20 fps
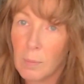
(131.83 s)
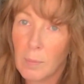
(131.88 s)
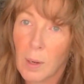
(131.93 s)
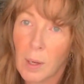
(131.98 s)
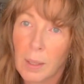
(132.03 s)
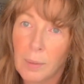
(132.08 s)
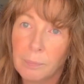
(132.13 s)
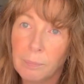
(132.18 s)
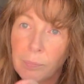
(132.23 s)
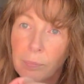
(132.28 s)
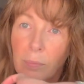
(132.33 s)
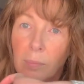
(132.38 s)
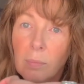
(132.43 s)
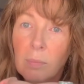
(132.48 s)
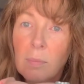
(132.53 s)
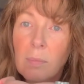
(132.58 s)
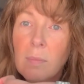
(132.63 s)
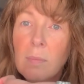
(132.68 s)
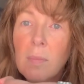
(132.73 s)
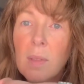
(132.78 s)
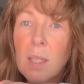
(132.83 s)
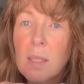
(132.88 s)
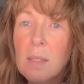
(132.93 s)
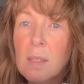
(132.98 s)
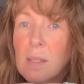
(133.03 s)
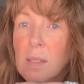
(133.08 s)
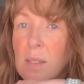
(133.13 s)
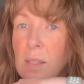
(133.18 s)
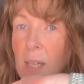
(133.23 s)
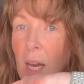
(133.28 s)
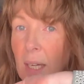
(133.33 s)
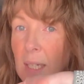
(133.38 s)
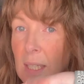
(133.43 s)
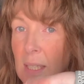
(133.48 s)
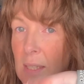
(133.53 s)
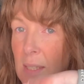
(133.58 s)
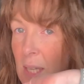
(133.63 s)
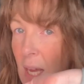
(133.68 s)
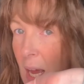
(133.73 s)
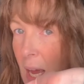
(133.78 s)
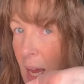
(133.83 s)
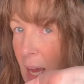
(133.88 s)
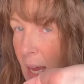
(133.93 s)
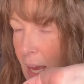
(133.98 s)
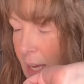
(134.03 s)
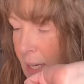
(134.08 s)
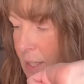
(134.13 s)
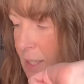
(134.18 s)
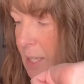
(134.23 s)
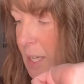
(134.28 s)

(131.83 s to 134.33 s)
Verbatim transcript: my son is and